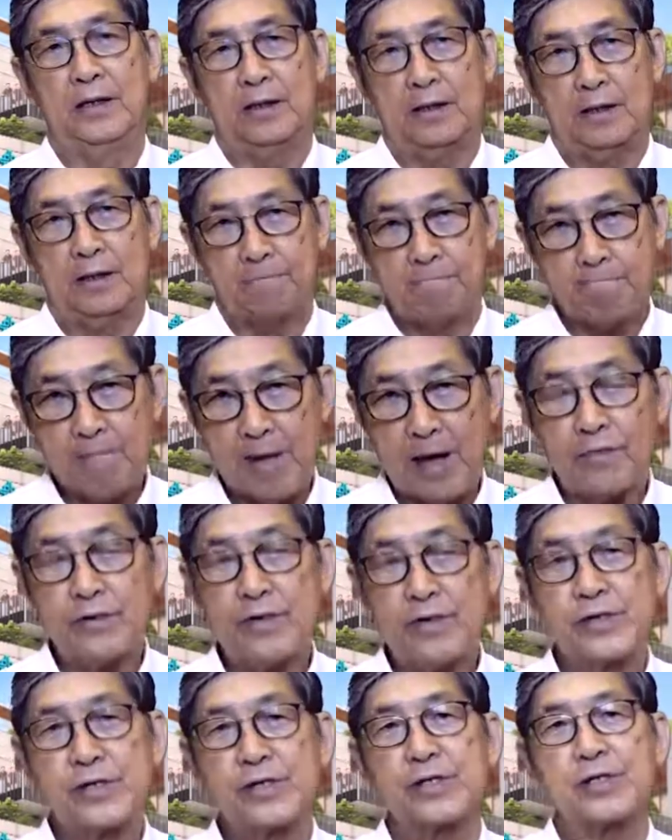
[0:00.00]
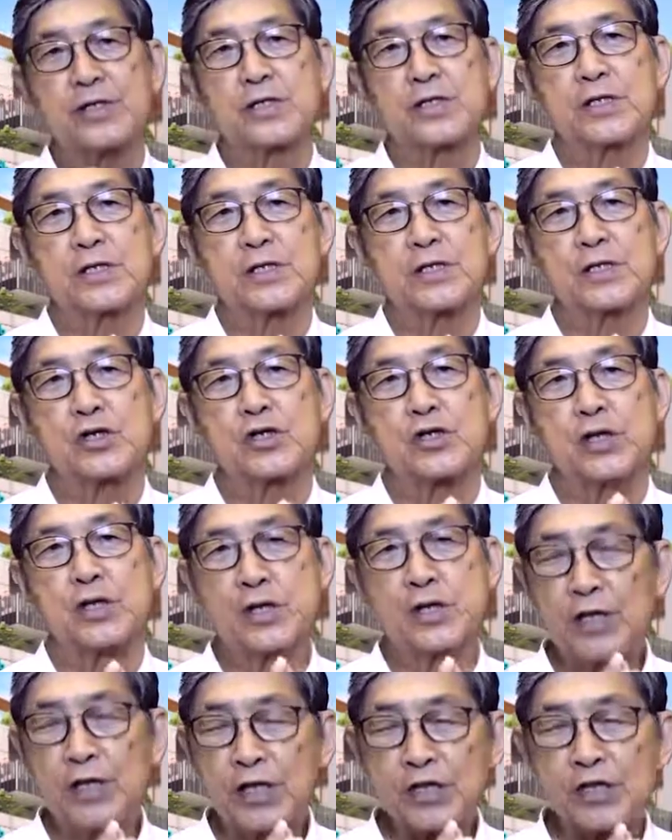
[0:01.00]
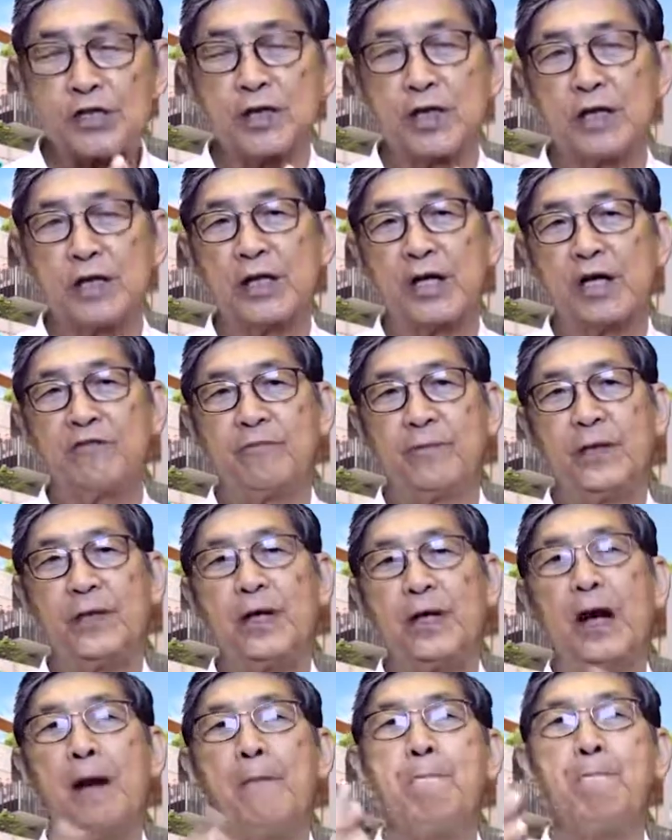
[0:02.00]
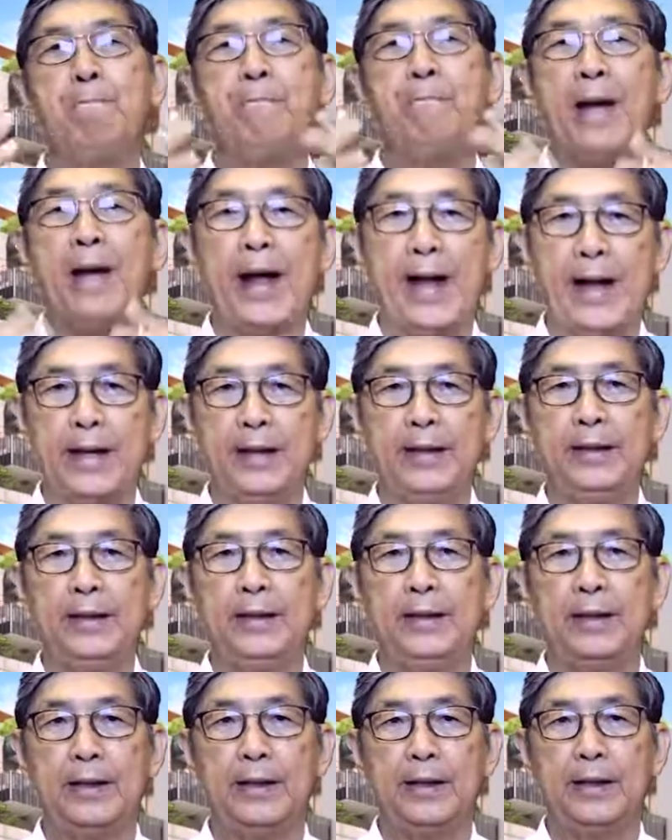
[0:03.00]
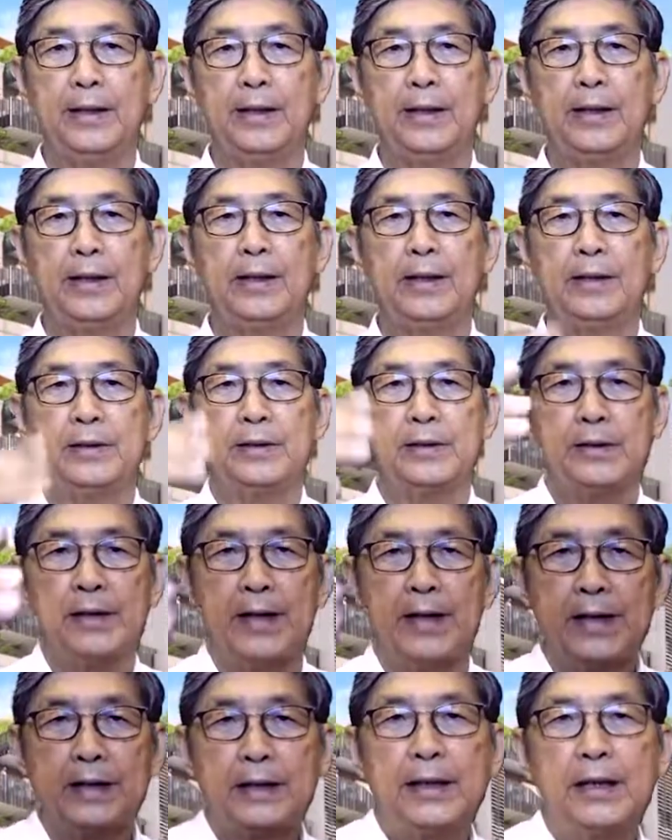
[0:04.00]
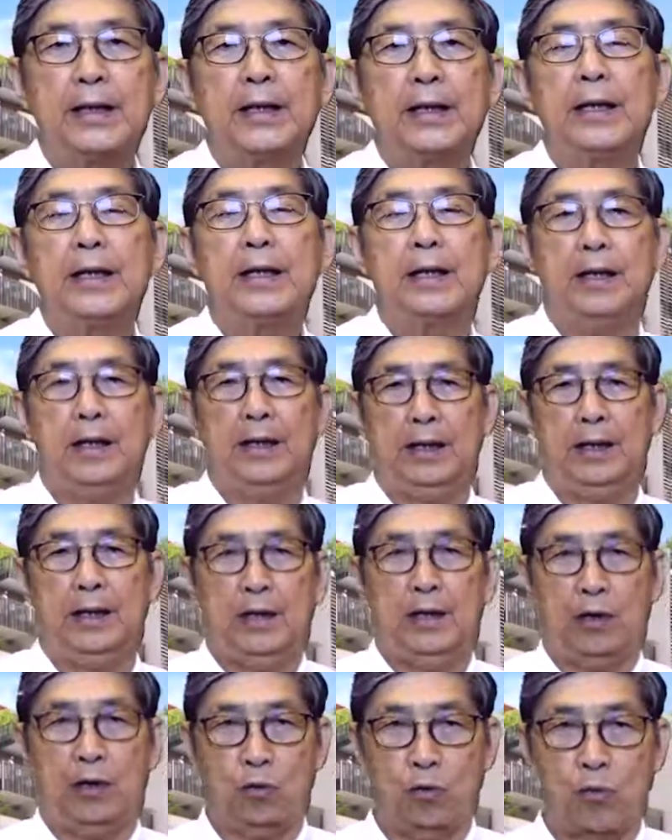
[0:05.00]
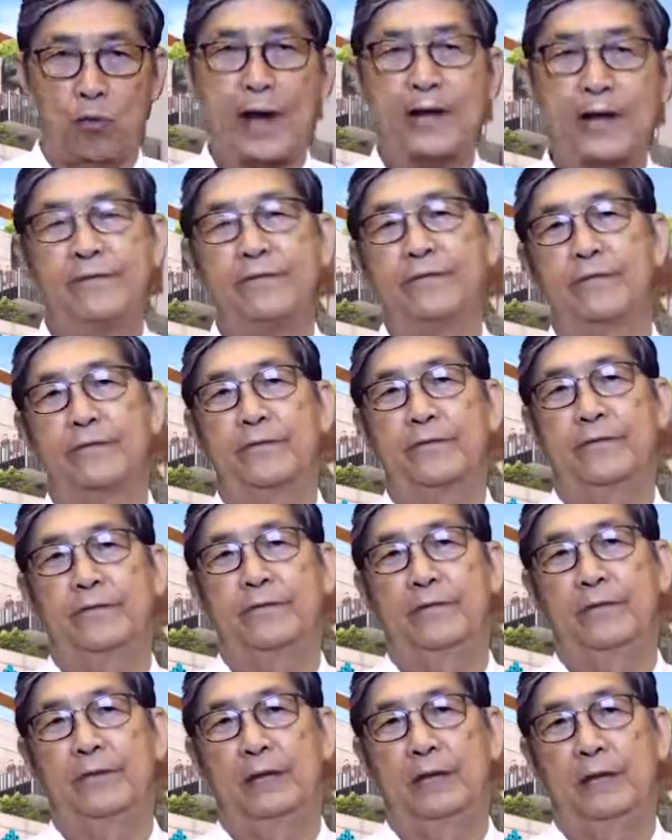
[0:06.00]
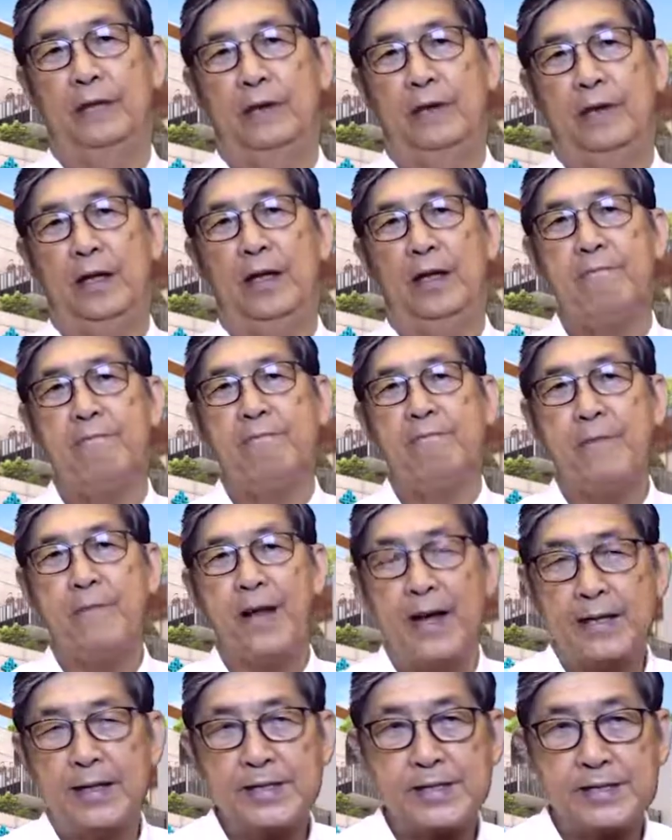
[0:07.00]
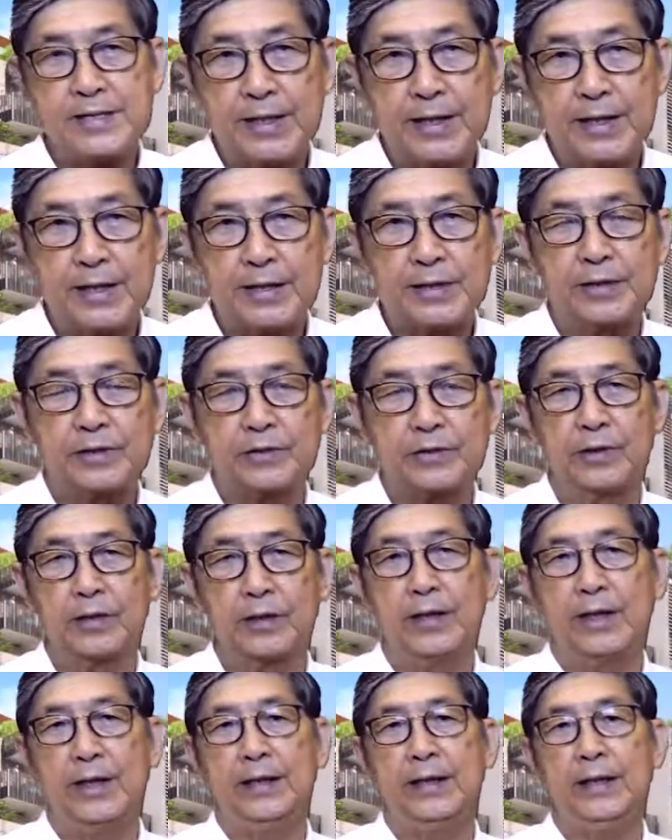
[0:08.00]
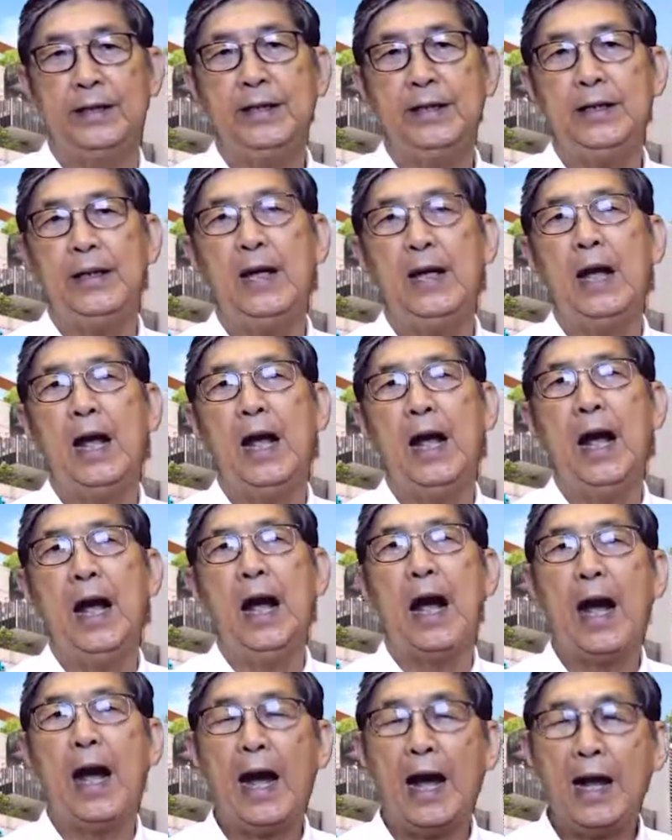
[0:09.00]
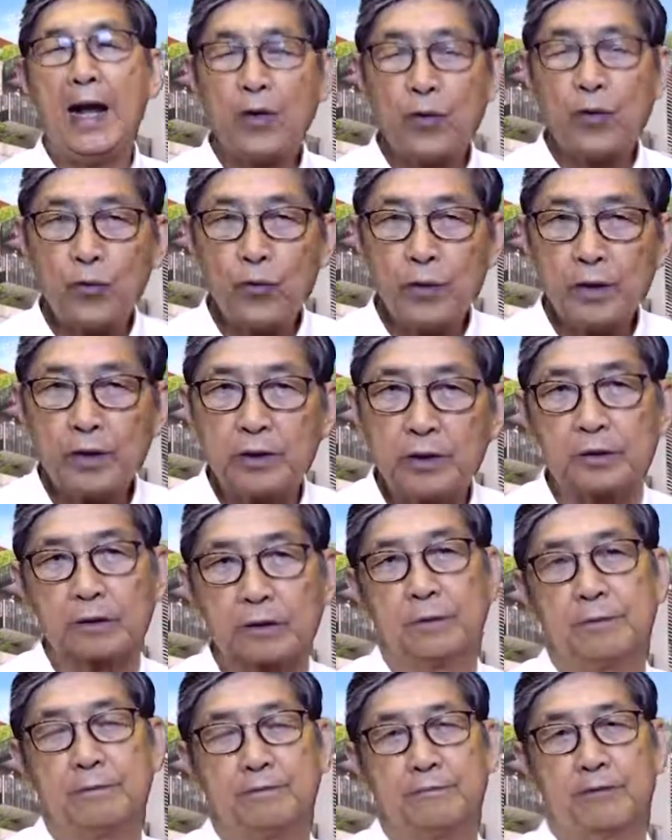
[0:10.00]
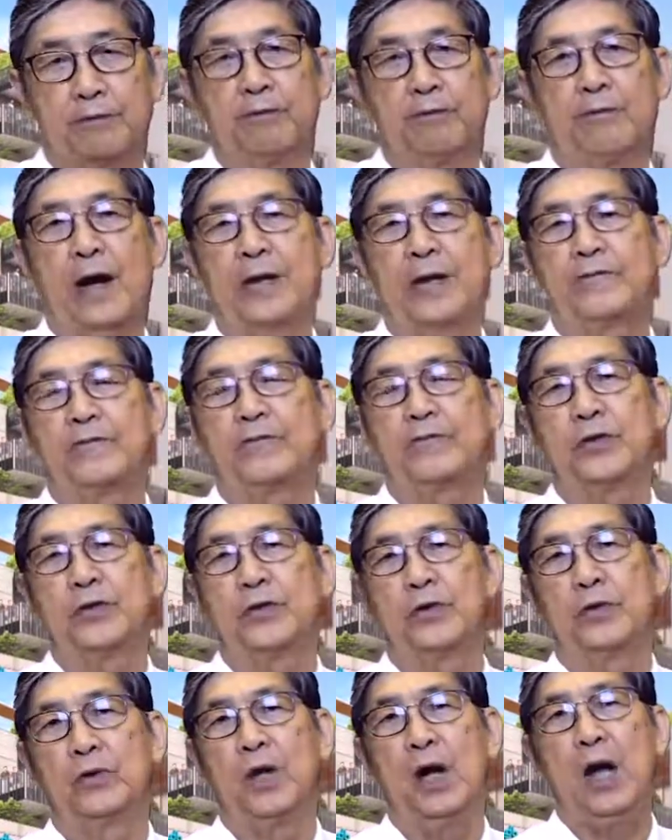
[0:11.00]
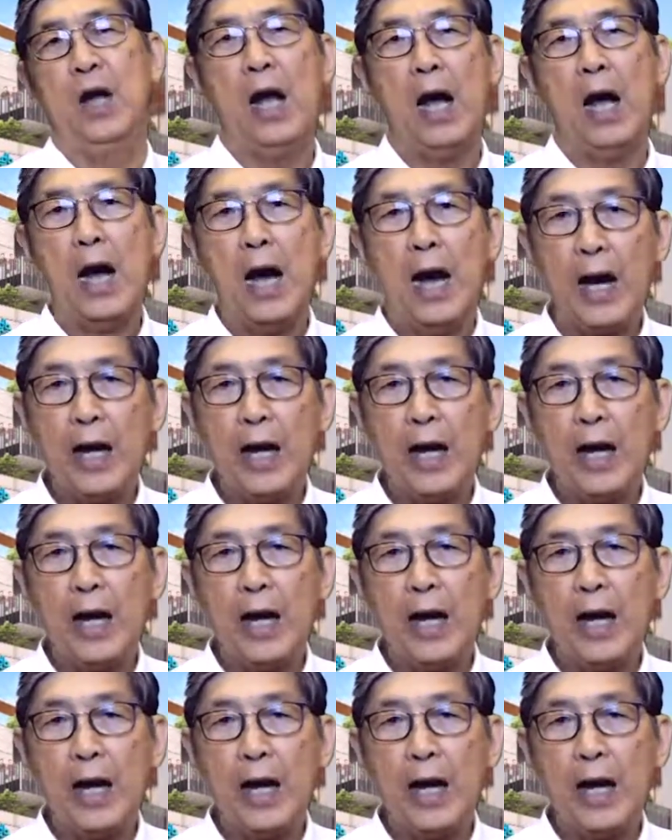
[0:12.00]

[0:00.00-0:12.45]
Marriages traditionally have been a man taking a wife. A man saying to a lady, I will provide for you. I